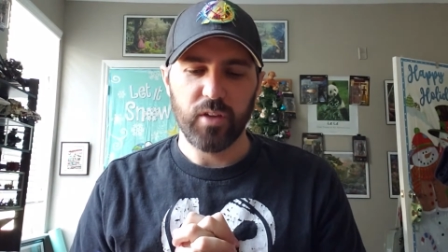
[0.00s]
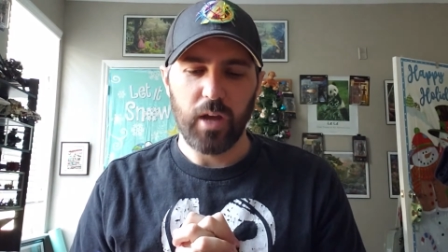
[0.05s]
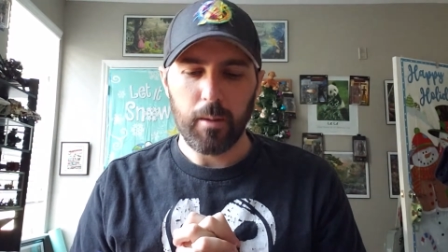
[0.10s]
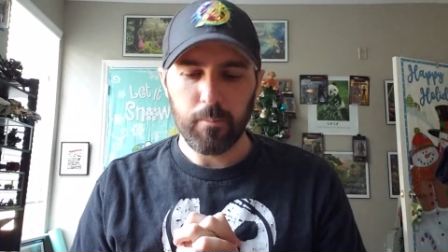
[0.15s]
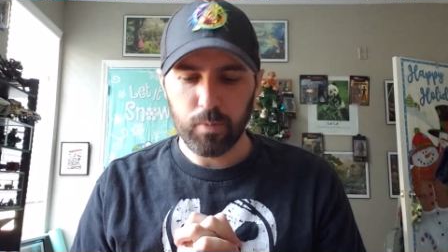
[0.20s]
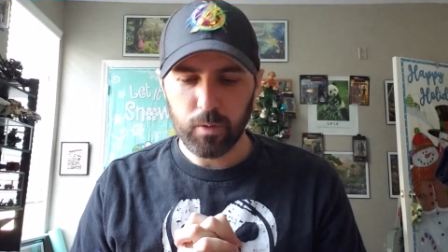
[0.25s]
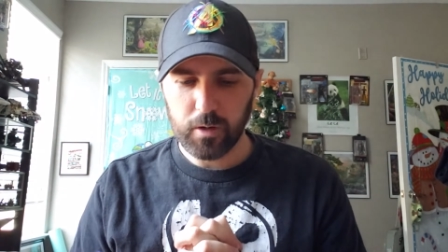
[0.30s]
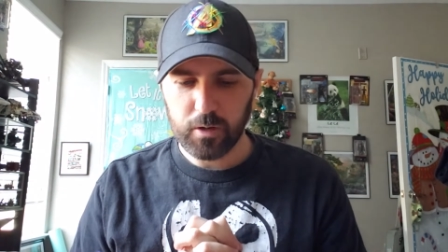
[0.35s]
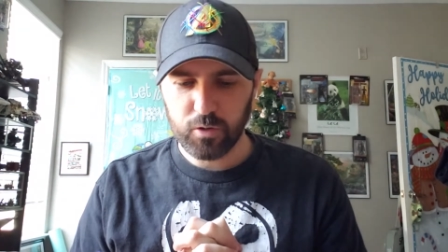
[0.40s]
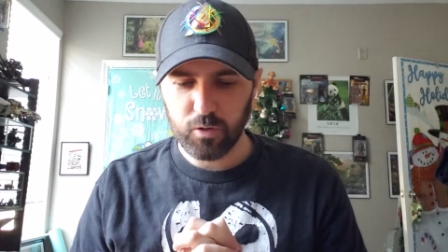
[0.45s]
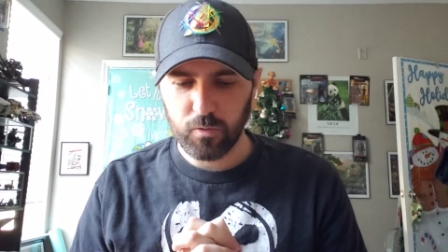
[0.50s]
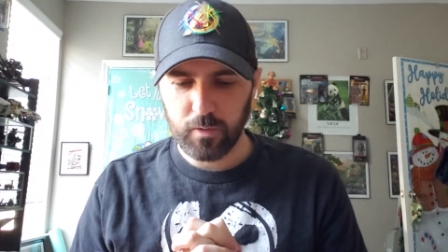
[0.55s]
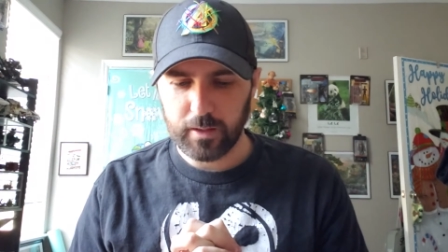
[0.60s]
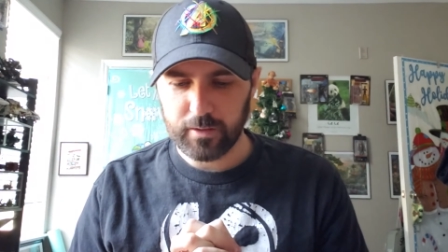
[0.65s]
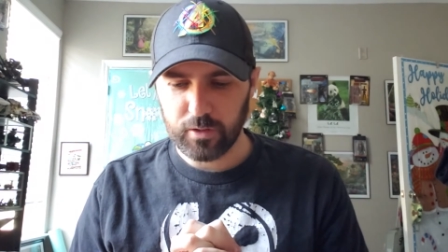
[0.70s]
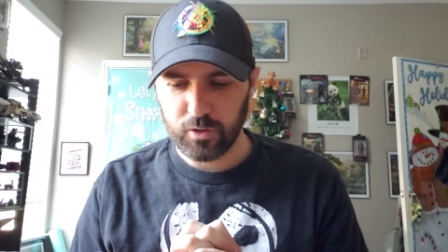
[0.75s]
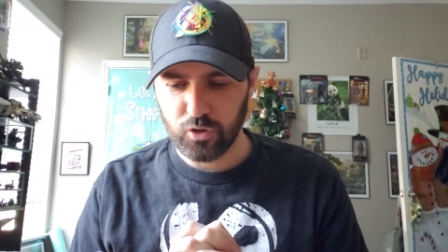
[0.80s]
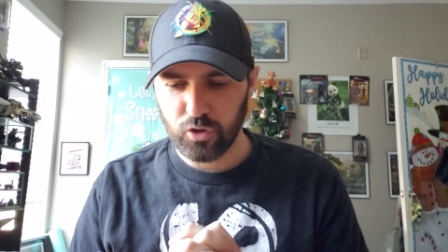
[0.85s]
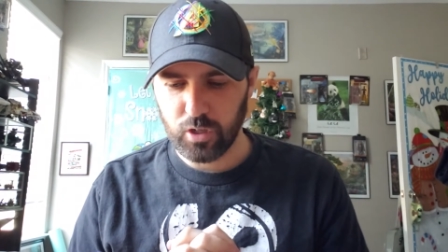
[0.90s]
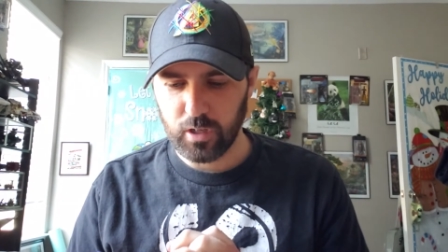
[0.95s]
I'm pretty sure
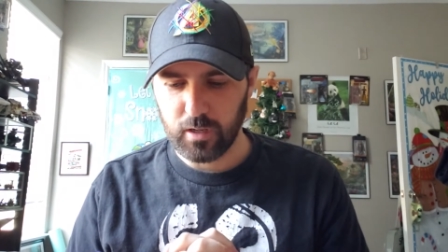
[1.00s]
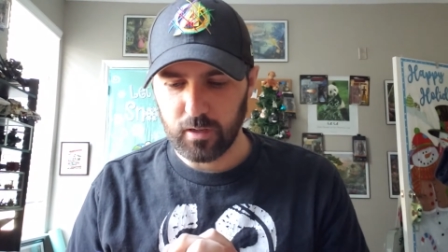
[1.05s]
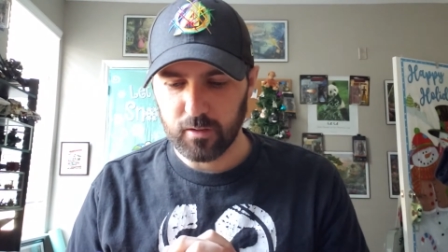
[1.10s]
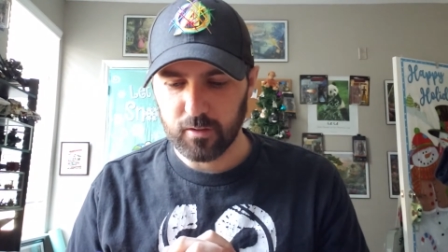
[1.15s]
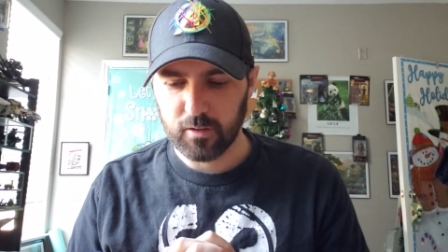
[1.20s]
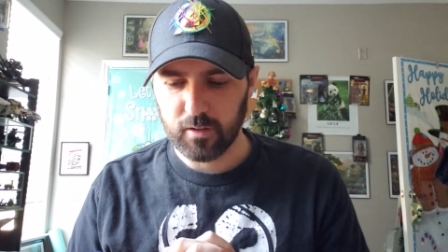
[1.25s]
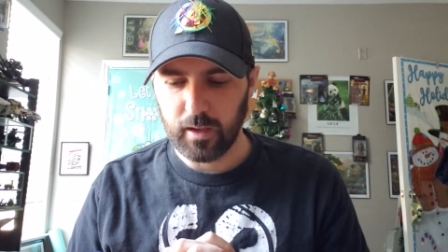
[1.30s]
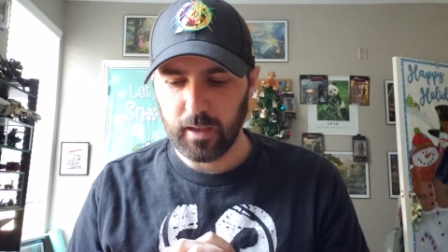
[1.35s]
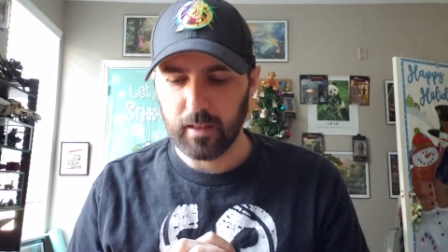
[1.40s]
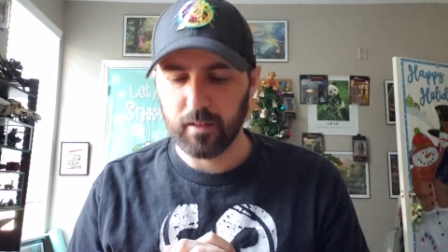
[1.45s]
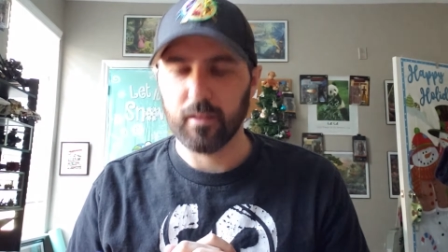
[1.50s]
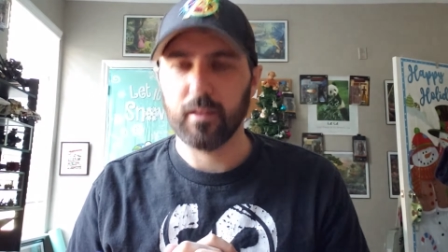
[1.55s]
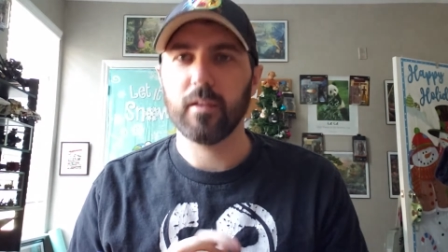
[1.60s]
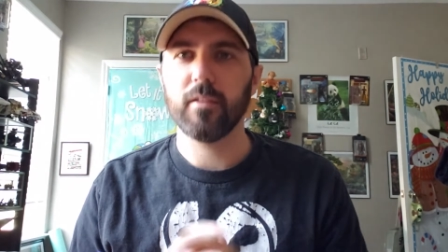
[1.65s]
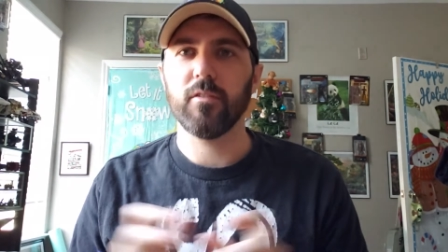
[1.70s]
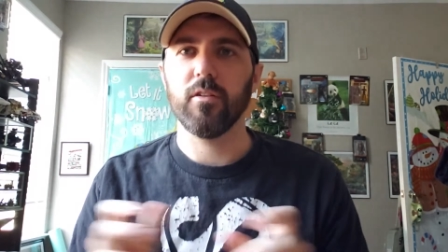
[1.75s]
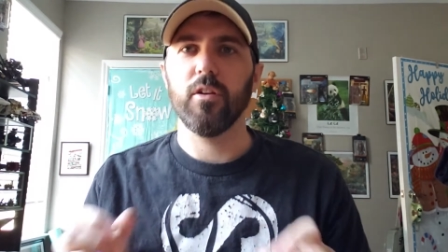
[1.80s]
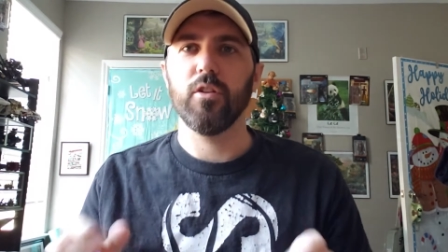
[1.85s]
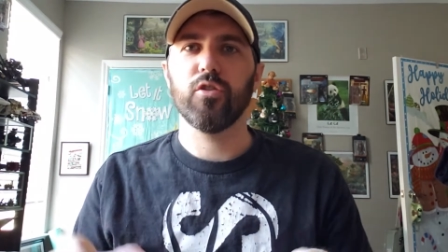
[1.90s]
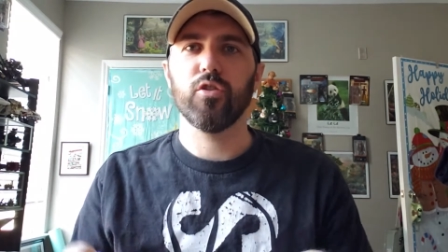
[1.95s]
that's a cheese, at
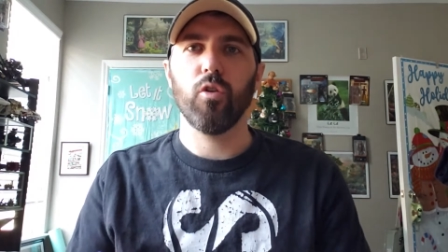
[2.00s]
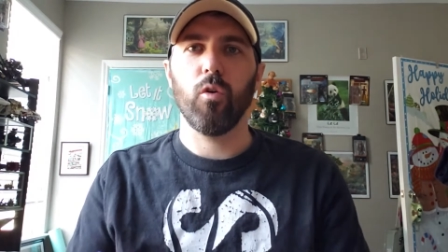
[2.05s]
least it's